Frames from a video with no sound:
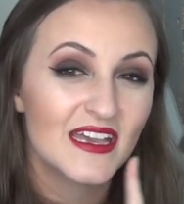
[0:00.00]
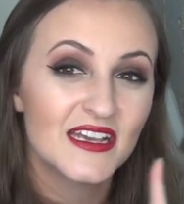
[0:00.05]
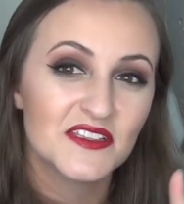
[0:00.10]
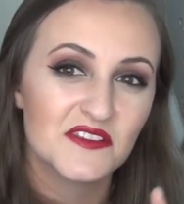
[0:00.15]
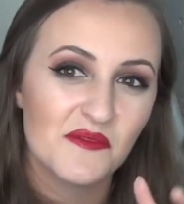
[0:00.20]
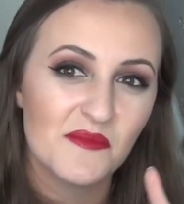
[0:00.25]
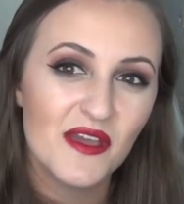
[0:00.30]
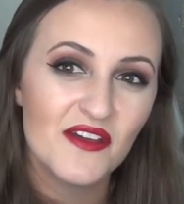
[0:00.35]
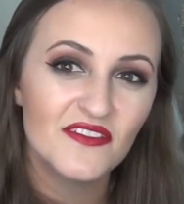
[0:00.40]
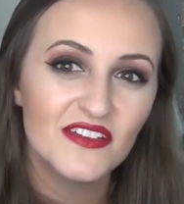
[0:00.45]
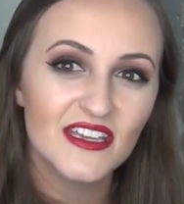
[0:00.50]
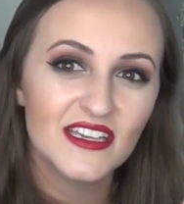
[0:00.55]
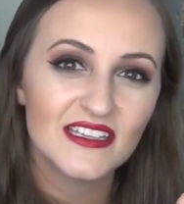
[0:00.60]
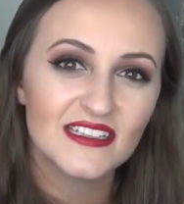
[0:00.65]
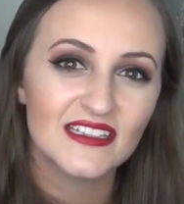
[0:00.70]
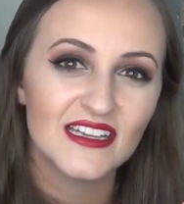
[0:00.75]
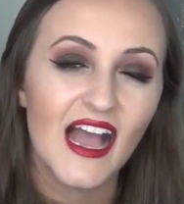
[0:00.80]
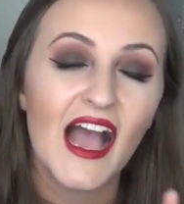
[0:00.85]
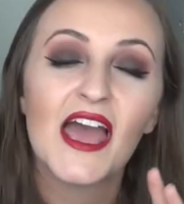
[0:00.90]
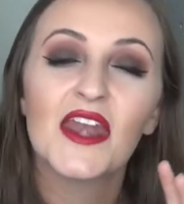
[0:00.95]
So I'm
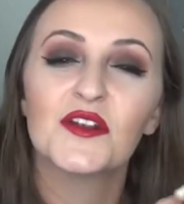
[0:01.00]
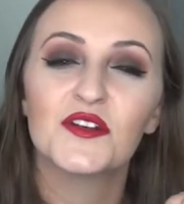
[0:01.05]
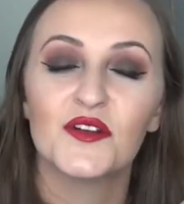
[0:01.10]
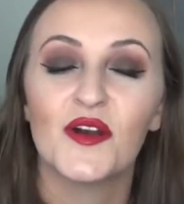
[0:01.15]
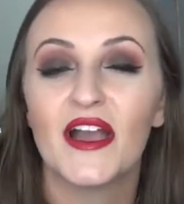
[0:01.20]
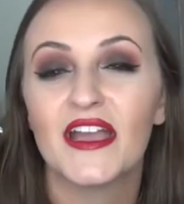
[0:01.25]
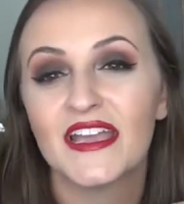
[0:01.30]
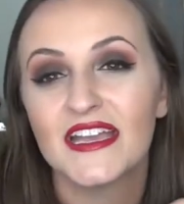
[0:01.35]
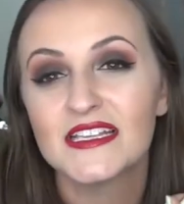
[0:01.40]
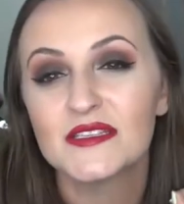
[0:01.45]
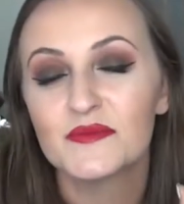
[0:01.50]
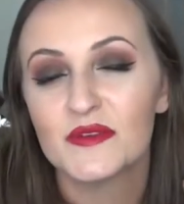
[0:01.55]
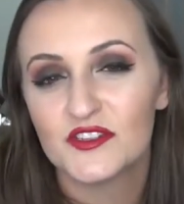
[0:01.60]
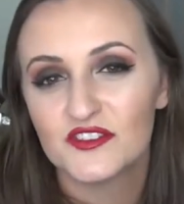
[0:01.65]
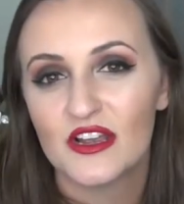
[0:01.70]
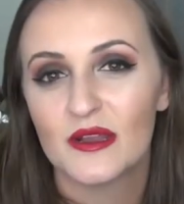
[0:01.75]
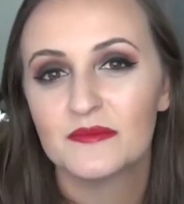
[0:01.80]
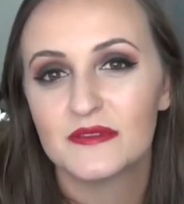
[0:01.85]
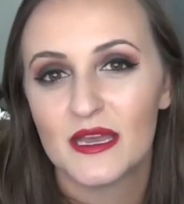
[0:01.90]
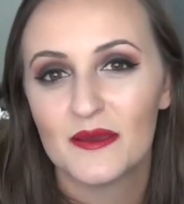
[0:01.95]
having, I don't know, I guess my
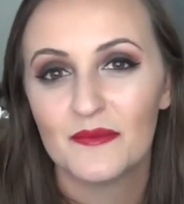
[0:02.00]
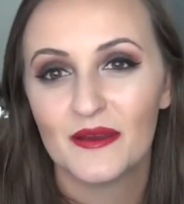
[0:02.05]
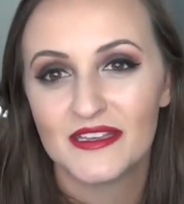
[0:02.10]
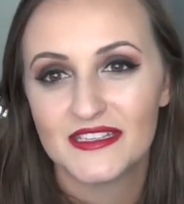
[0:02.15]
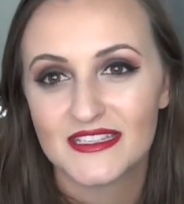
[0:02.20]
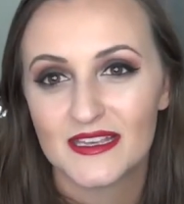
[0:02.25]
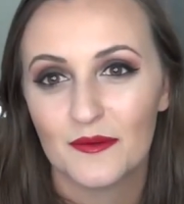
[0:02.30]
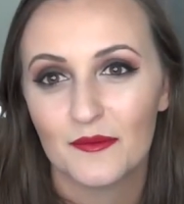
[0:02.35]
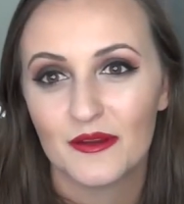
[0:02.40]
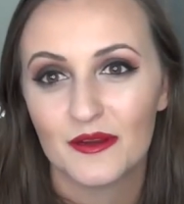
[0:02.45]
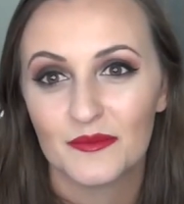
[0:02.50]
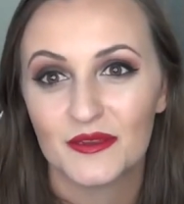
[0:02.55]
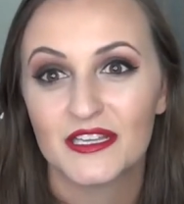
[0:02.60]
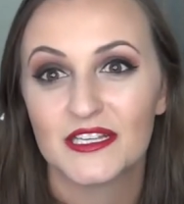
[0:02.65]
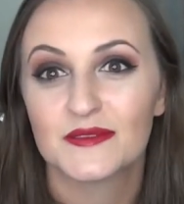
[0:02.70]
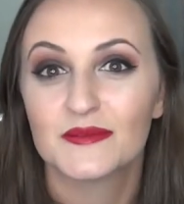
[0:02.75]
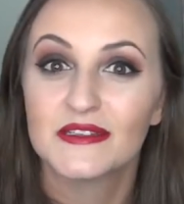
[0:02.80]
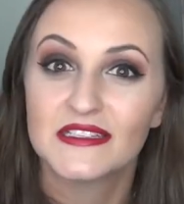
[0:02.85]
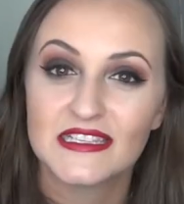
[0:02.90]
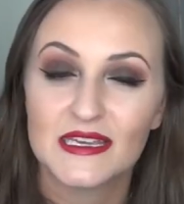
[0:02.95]
Drop ten by Summer,
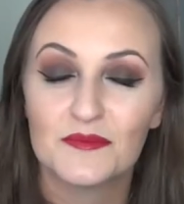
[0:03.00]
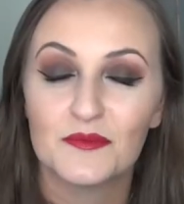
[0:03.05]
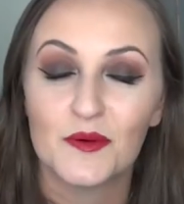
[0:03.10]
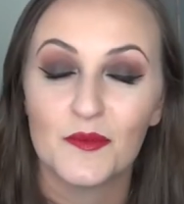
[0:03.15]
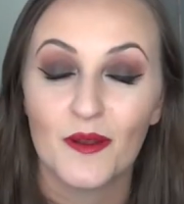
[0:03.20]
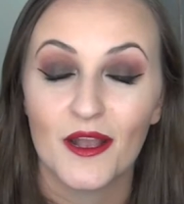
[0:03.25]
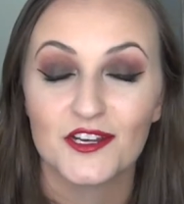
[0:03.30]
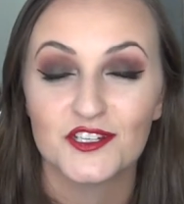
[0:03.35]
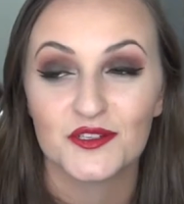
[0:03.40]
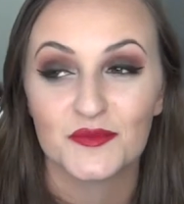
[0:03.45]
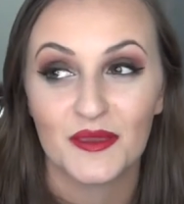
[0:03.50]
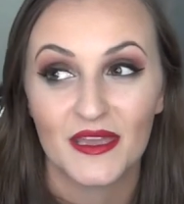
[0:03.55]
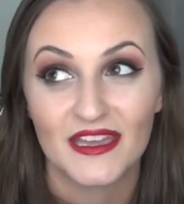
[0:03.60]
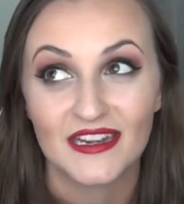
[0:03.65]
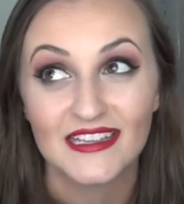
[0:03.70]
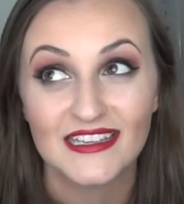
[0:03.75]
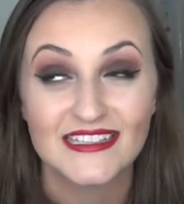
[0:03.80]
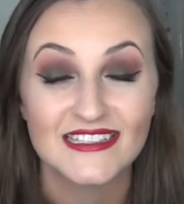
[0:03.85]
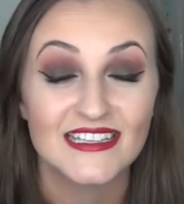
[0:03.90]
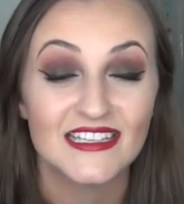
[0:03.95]
because my sample project
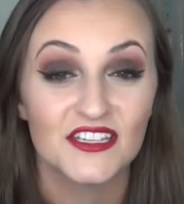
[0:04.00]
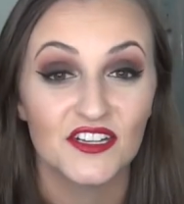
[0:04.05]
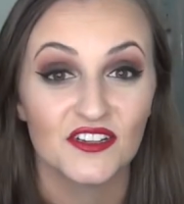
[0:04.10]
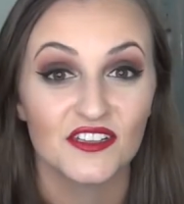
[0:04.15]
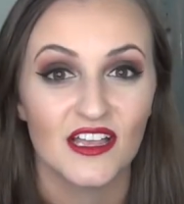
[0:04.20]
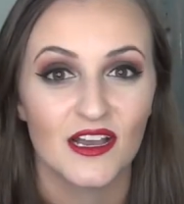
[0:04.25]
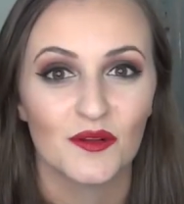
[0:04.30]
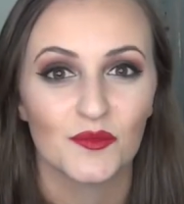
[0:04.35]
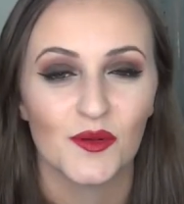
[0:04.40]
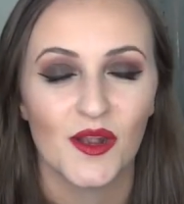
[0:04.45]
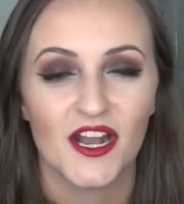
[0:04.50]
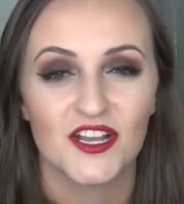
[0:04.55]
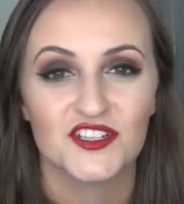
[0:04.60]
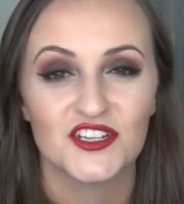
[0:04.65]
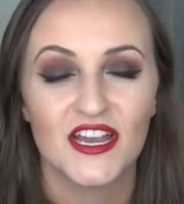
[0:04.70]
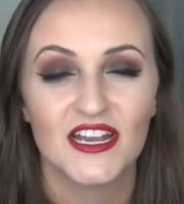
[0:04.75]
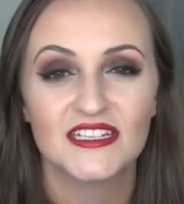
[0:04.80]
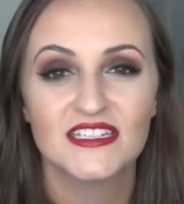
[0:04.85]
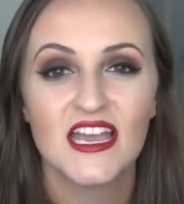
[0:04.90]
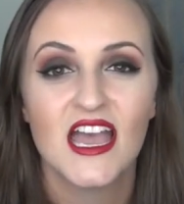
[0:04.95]
pan is a year-long
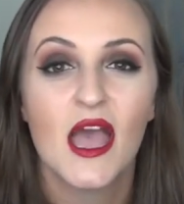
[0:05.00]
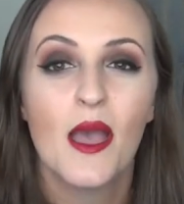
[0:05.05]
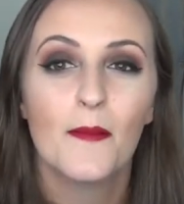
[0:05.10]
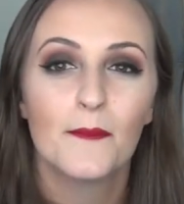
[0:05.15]
project,